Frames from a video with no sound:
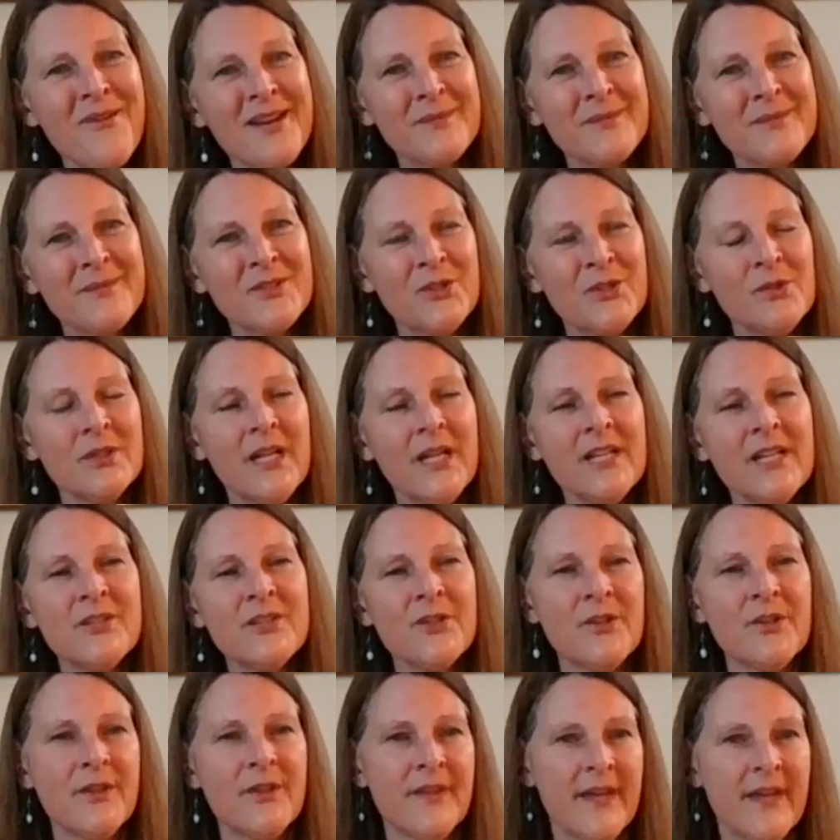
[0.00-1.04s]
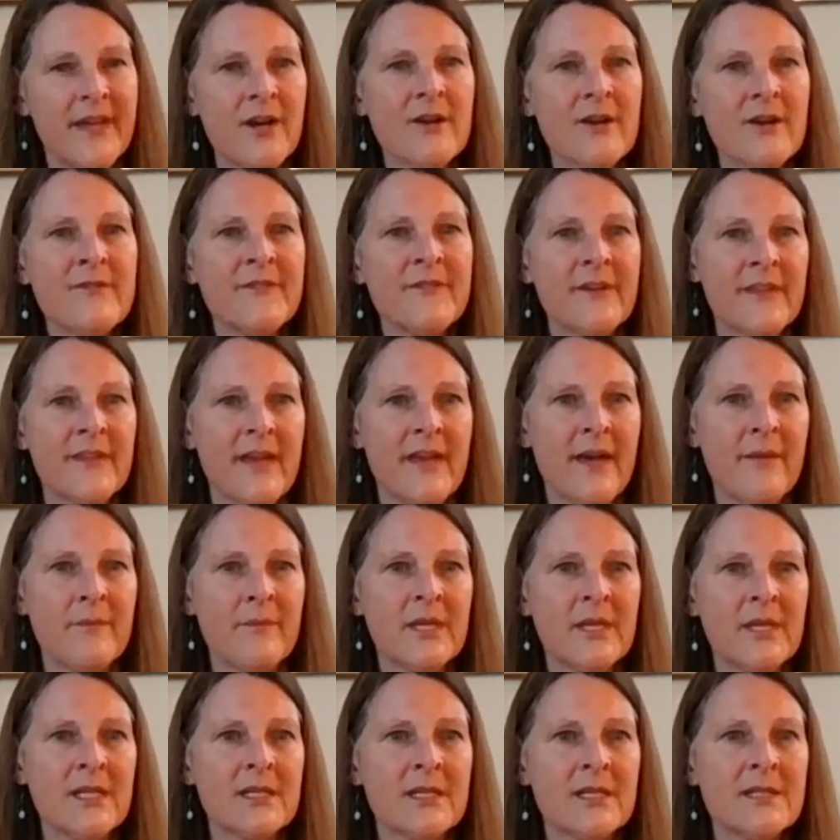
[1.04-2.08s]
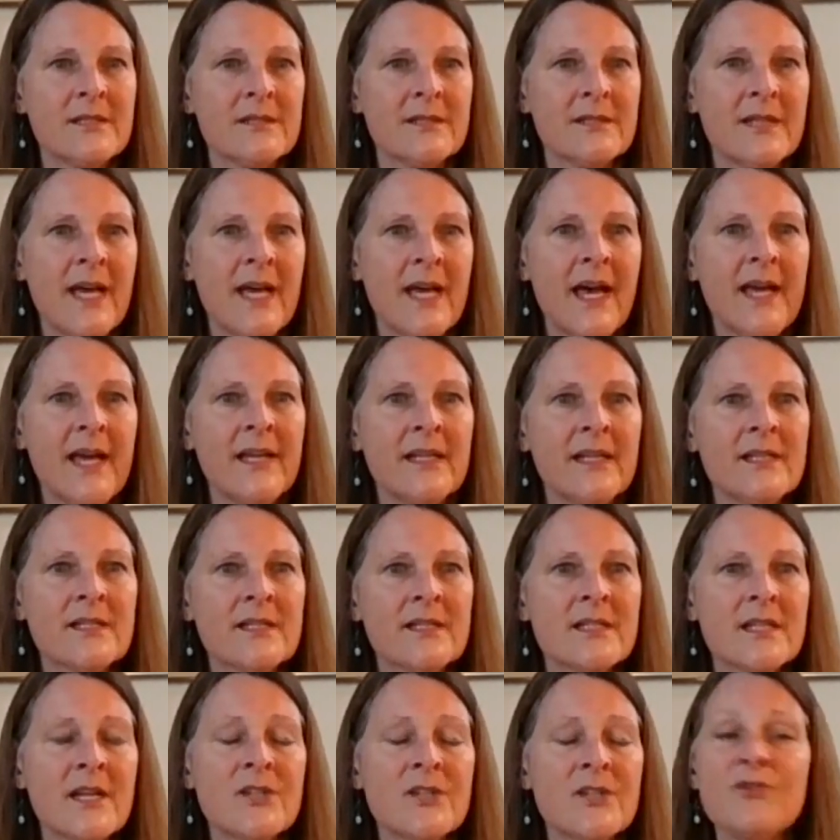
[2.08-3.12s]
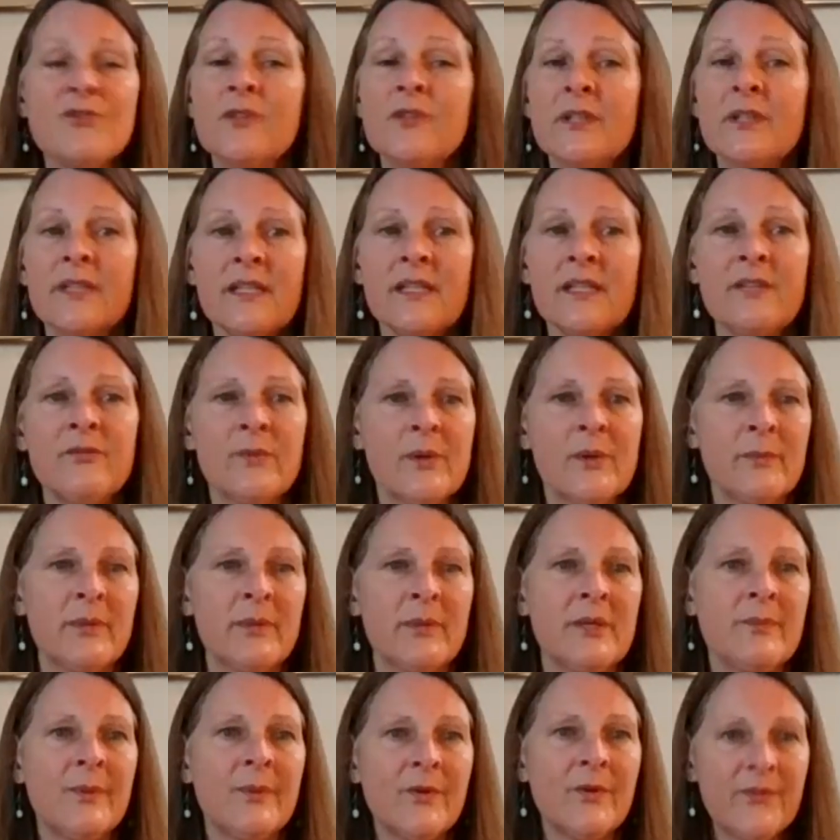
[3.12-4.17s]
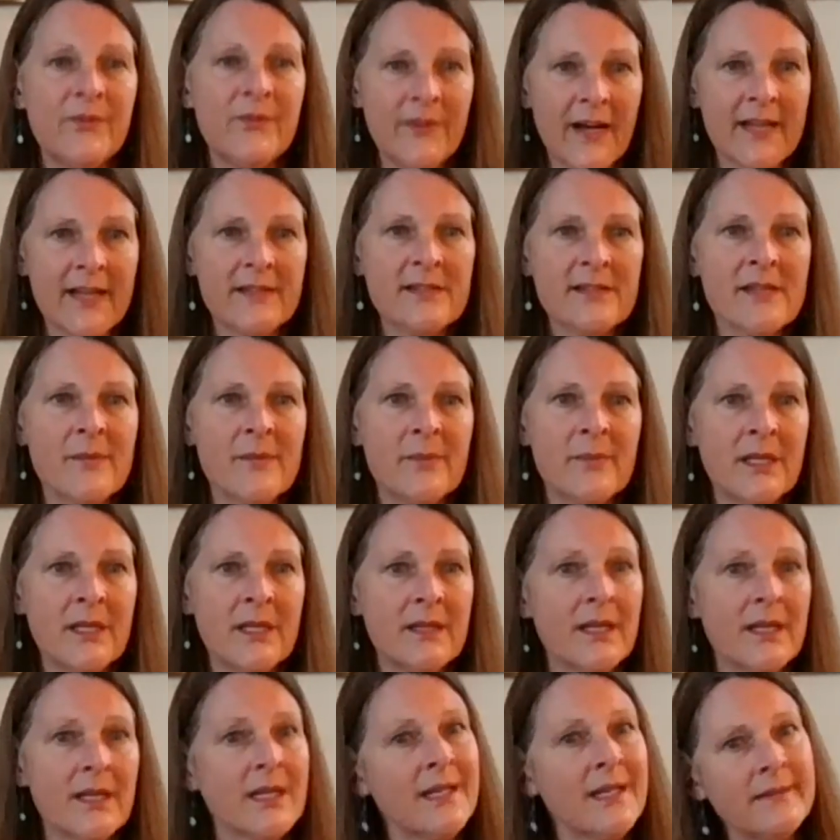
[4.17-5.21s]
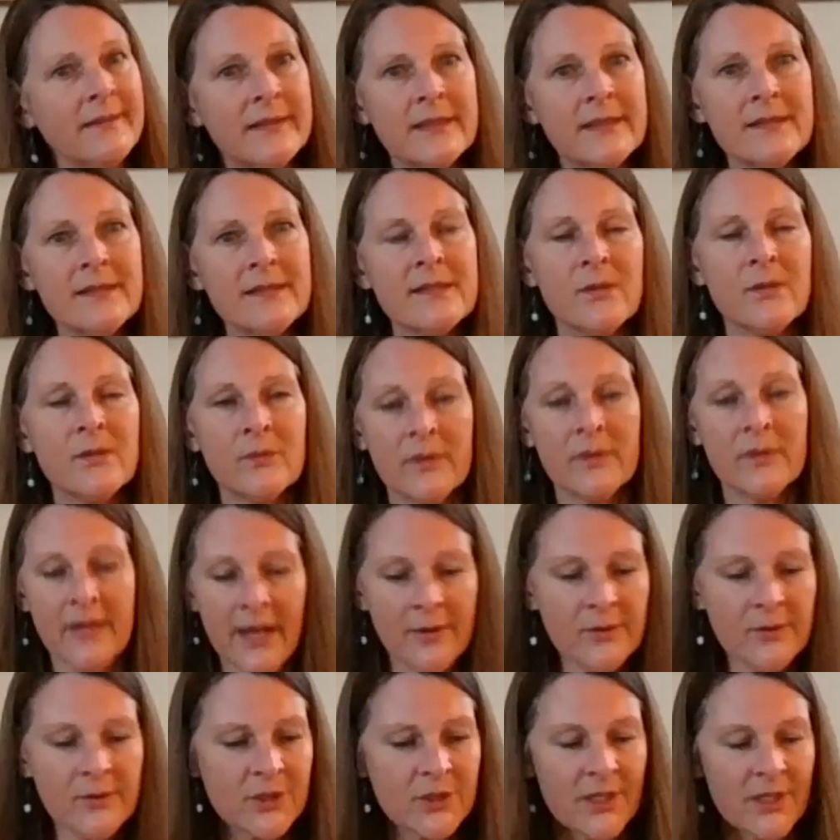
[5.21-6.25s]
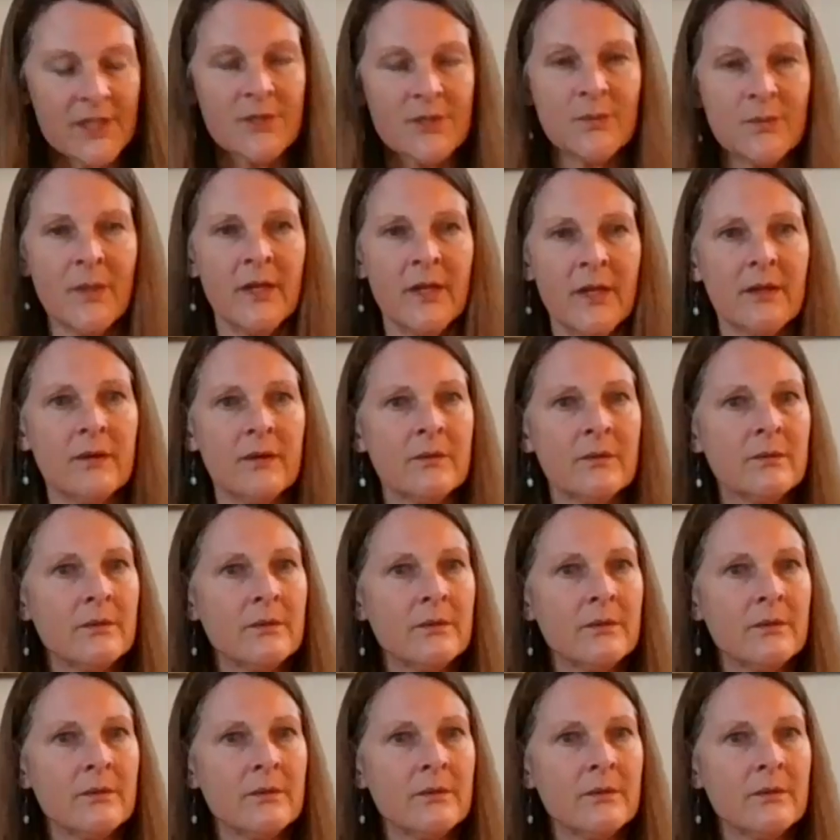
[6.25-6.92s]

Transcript: and I'm so glad you're there for them, because that is such a relief when people find somebody that can listen without judgment,